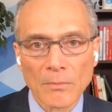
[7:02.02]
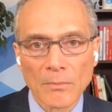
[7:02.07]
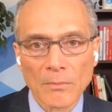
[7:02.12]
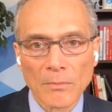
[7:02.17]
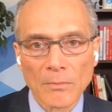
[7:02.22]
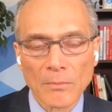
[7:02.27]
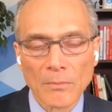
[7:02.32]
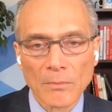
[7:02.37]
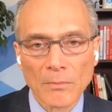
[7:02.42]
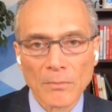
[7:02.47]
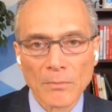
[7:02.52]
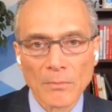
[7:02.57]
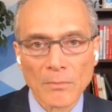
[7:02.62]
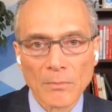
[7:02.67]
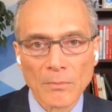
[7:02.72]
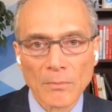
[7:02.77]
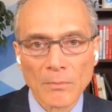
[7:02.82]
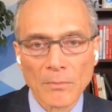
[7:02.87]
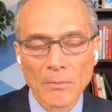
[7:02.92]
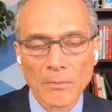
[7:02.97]

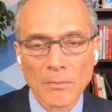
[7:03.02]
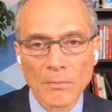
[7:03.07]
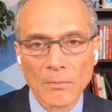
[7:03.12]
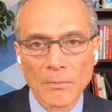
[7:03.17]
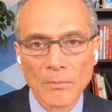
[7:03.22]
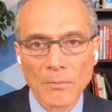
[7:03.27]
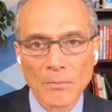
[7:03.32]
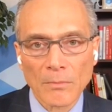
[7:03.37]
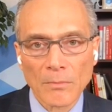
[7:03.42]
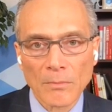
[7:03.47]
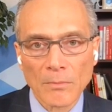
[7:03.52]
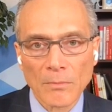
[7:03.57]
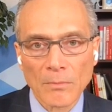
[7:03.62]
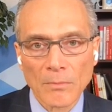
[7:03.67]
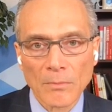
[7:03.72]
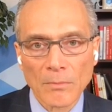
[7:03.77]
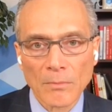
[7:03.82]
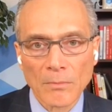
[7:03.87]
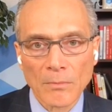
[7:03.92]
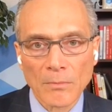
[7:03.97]

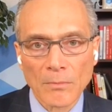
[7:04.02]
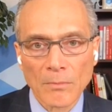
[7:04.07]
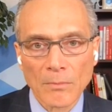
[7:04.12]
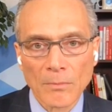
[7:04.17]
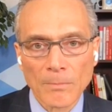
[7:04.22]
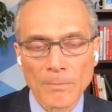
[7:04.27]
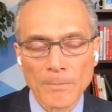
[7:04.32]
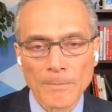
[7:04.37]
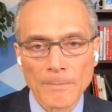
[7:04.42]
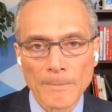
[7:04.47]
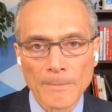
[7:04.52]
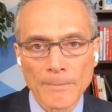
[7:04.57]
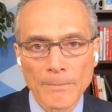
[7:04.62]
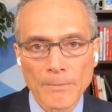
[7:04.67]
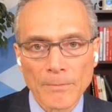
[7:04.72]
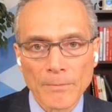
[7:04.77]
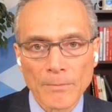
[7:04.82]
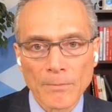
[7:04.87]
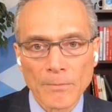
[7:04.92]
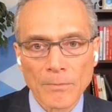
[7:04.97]

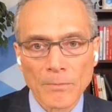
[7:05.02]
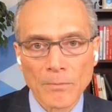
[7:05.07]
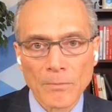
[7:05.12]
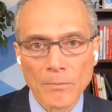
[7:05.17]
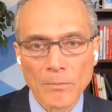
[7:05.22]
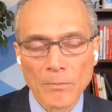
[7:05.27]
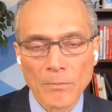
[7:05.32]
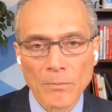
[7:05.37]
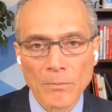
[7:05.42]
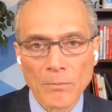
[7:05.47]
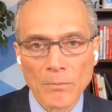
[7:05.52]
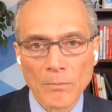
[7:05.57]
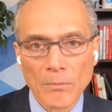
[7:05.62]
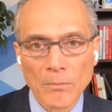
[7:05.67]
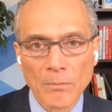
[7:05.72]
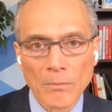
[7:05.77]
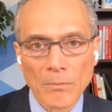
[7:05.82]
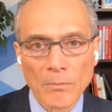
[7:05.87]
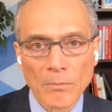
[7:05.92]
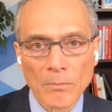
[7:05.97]

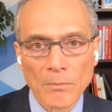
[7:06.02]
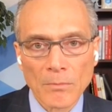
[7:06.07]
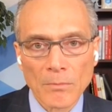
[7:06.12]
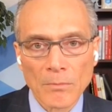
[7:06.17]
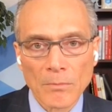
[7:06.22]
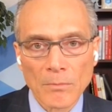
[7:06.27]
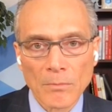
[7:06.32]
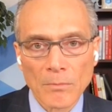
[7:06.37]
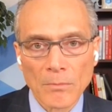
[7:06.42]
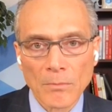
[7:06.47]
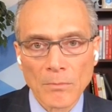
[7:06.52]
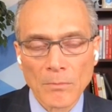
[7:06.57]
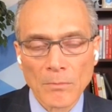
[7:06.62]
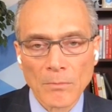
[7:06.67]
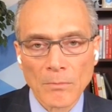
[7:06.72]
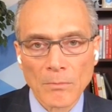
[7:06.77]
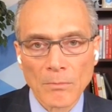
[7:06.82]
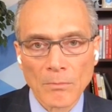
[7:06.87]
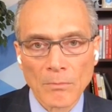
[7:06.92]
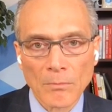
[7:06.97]

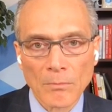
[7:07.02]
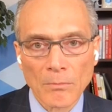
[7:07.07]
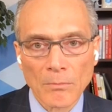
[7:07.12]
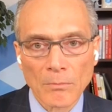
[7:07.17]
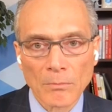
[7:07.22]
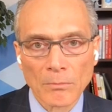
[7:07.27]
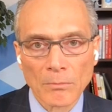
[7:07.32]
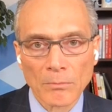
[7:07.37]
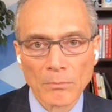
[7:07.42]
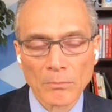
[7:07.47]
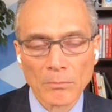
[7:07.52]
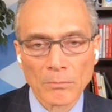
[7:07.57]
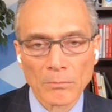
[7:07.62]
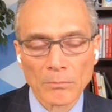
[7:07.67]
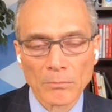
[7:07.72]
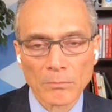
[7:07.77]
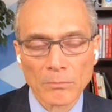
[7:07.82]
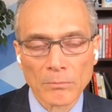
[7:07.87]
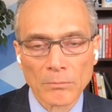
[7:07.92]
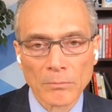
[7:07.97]

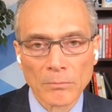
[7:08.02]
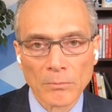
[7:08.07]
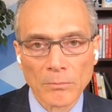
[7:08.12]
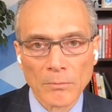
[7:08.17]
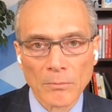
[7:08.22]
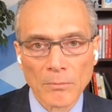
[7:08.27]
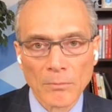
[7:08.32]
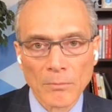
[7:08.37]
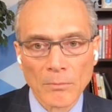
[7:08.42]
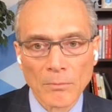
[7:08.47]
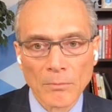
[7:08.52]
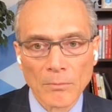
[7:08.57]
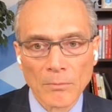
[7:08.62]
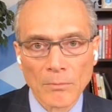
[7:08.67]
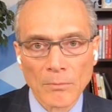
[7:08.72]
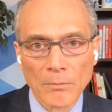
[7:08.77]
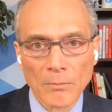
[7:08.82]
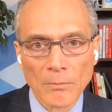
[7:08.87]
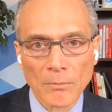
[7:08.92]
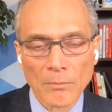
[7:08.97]

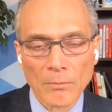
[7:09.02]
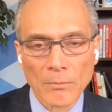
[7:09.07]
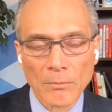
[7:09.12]
(silent)